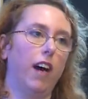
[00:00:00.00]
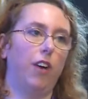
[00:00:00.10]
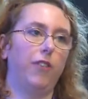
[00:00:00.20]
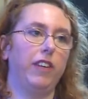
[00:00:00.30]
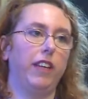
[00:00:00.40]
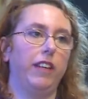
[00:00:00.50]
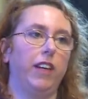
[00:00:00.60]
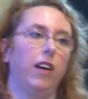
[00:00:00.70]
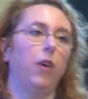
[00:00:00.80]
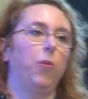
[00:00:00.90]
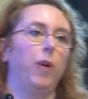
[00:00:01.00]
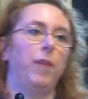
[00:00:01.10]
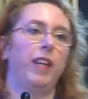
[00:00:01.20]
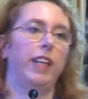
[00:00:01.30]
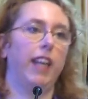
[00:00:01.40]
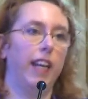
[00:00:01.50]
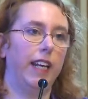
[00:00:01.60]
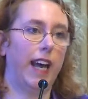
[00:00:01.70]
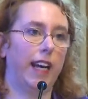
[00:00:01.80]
of senior women in